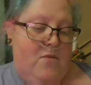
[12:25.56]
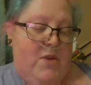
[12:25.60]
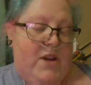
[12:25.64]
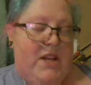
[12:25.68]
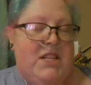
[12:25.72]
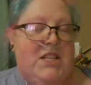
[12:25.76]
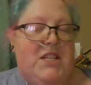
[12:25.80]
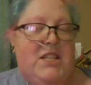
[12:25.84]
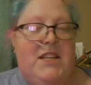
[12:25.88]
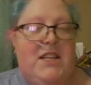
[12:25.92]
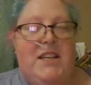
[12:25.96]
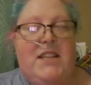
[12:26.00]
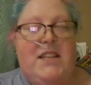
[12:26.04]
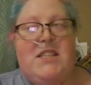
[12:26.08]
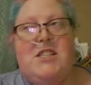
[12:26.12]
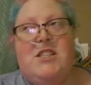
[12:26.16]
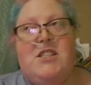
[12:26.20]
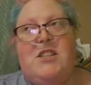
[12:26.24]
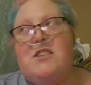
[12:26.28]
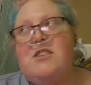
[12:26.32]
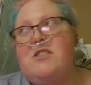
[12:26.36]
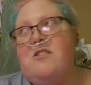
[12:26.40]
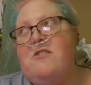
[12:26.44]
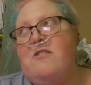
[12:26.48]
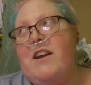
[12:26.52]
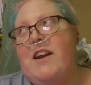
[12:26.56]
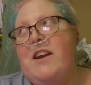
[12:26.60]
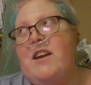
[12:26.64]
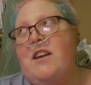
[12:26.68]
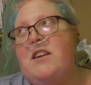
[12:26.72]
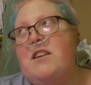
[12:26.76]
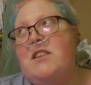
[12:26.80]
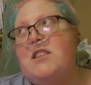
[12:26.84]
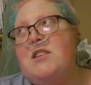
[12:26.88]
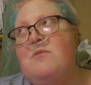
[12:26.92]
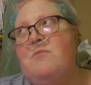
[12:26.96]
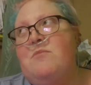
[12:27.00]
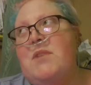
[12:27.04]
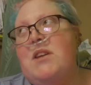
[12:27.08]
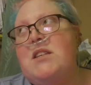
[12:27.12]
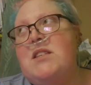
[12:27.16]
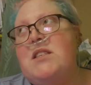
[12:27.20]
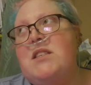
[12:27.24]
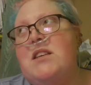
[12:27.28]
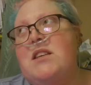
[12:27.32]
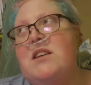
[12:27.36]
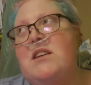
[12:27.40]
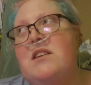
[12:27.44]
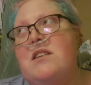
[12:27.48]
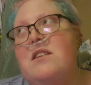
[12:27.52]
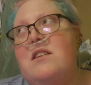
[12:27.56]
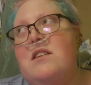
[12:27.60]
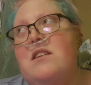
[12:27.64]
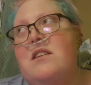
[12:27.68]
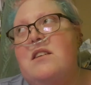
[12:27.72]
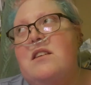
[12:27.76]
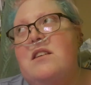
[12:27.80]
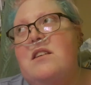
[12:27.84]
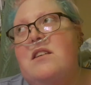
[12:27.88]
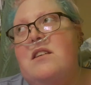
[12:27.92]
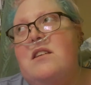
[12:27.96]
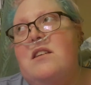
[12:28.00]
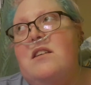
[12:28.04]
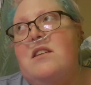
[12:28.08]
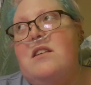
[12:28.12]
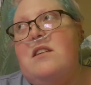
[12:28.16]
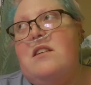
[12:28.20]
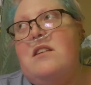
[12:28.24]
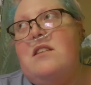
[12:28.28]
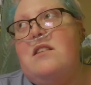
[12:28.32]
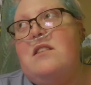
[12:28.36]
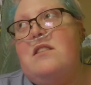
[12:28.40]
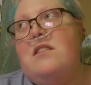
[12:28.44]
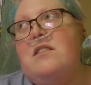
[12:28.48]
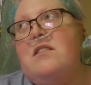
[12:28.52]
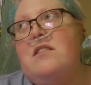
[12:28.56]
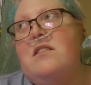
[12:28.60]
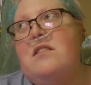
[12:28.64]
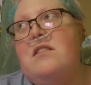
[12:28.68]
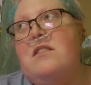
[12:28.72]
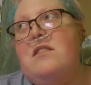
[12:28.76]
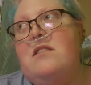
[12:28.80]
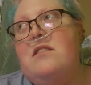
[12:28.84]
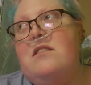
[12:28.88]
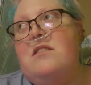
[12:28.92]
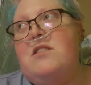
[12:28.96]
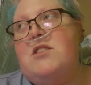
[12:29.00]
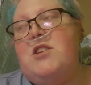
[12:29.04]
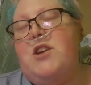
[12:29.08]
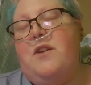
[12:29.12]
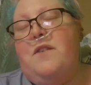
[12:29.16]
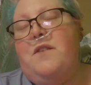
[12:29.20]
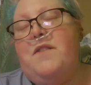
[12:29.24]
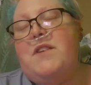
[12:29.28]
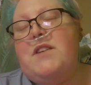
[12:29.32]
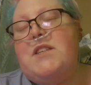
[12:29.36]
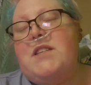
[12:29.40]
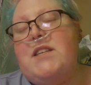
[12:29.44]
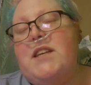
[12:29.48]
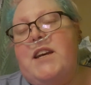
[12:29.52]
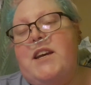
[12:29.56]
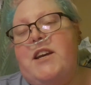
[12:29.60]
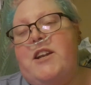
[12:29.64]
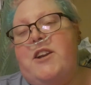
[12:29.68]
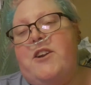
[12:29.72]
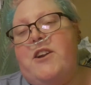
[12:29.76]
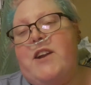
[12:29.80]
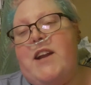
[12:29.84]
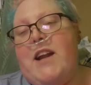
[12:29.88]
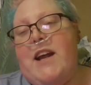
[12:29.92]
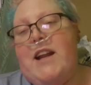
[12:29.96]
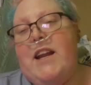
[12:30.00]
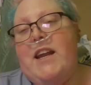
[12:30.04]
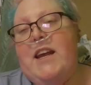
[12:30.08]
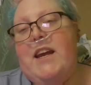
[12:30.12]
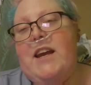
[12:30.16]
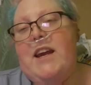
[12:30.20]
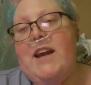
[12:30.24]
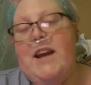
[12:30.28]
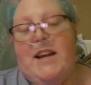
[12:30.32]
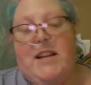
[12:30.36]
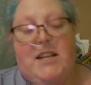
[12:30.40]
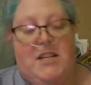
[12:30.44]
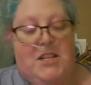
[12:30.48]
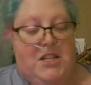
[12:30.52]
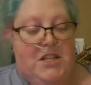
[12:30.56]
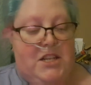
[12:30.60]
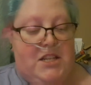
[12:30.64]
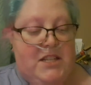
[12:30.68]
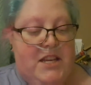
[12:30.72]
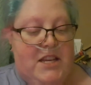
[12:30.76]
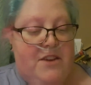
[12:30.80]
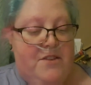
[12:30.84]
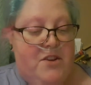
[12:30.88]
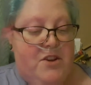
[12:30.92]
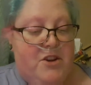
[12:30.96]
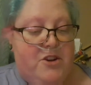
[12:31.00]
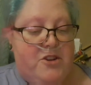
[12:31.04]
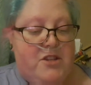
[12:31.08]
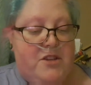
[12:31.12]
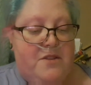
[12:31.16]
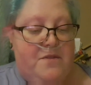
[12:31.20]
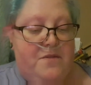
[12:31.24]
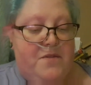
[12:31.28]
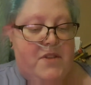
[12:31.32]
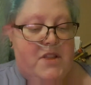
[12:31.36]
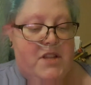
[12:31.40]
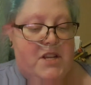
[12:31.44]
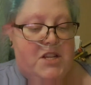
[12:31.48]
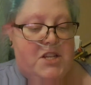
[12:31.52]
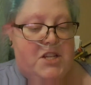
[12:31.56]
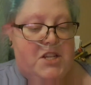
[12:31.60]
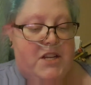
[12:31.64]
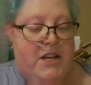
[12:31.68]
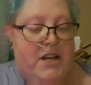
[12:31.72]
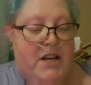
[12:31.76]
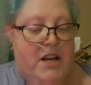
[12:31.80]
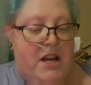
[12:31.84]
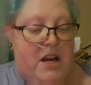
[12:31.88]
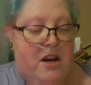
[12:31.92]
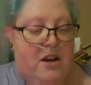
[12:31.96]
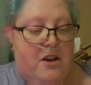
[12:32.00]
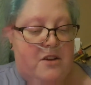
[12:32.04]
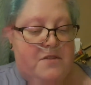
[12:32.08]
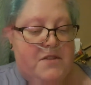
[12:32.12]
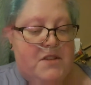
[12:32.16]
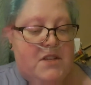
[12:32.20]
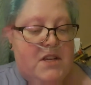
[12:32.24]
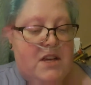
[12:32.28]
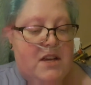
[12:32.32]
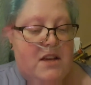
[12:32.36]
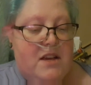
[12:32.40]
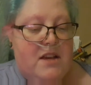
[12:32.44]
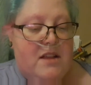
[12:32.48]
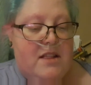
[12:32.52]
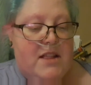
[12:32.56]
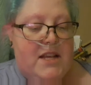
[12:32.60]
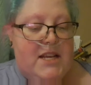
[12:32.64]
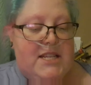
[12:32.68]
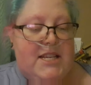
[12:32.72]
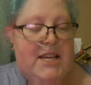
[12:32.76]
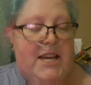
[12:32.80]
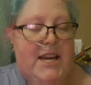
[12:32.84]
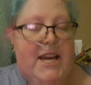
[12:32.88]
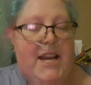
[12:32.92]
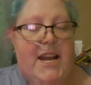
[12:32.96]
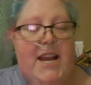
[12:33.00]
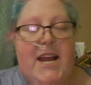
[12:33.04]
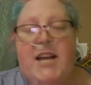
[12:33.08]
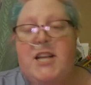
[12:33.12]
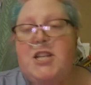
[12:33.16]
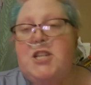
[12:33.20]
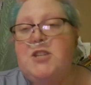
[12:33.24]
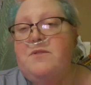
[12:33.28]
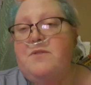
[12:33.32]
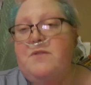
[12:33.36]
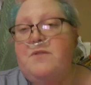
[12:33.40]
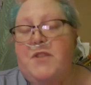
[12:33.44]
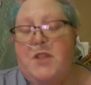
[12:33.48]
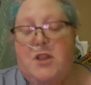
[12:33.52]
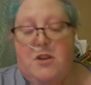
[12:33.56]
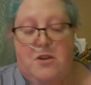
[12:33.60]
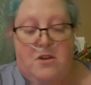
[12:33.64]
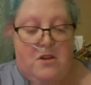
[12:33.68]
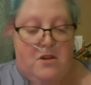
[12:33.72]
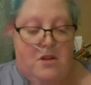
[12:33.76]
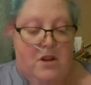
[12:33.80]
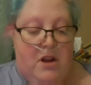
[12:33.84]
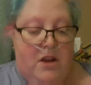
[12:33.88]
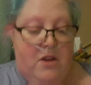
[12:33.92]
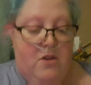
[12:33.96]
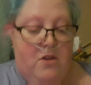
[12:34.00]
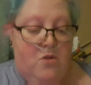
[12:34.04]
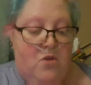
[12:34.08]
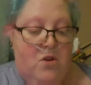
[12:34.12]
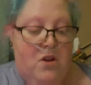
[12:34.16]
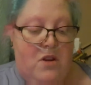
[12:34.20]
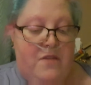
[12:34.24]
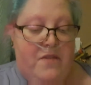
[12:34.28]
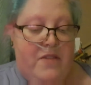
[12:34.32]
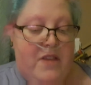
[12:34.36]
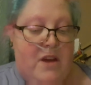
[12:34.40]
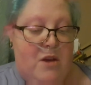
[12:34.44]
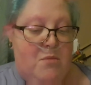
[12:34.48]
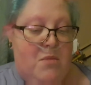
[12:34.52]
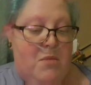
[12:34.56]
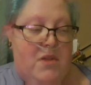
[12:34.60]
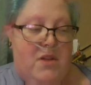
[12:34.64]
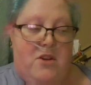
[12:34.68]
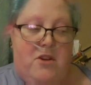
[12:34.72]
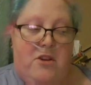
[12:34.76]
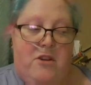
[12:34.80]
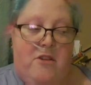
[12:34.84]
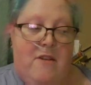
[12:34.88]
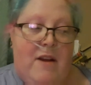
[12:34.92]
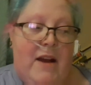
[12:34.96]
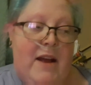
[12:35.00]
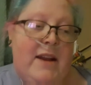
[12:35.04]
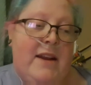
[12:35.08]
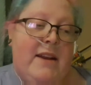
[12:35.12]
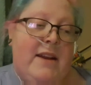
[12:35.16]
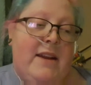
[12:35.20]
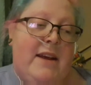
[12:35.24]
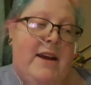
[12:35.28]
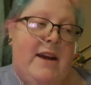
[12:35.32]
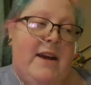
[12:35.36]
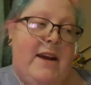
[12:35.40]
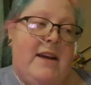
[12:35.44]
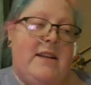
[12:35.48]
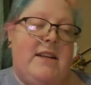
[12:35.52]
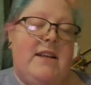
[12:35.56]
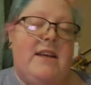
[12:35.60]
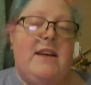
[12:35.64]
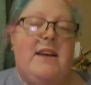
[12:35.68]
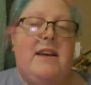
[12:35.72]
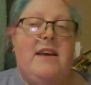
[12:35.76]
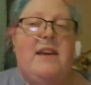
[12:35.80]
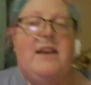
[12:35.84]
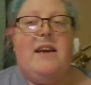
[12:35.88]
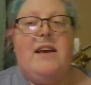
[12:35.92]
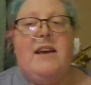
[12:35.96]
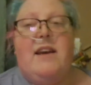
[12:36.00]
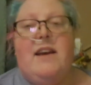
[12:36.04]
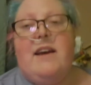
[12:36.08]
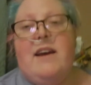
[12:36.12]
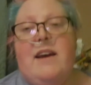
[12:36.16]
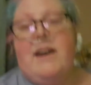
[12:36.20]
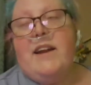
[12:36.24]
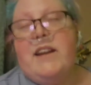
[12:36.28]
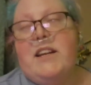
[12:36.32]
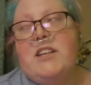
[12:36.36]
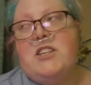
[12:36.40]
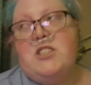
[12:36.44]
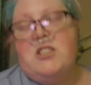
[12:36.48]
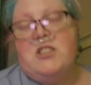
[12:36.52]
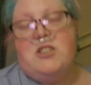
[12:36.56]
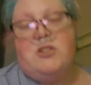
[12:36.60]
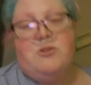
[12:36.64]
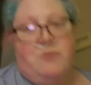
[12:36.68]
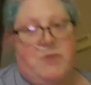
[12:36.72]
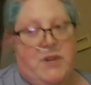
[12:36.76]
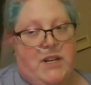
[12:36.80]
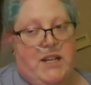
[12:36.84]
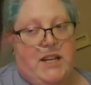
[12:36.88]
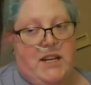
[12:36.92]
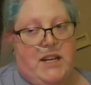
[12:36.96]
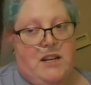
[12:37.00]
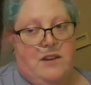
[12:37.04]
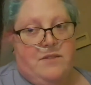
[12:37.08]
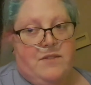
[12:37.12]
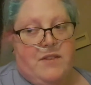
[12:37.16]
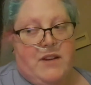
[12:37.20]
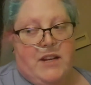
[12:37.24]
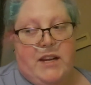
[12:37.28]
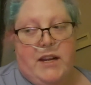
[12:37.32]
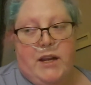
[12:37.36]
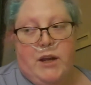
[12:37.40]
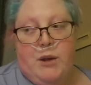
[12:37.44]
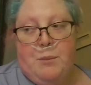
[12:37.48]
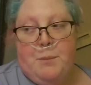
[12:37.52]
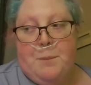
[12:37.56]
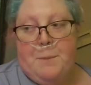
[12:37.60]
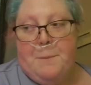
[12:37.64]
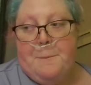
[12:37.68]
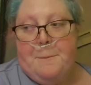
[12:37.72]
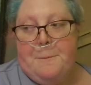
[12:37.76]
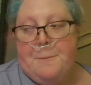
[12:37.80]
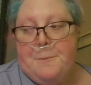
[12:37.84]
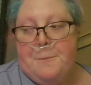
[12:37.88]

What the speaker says: Which is just great, because it means that Soph is seeing her nanny and she's giving her something that she loves. There's a connection for the, like, all of them with her granddad, and it's just really lovely.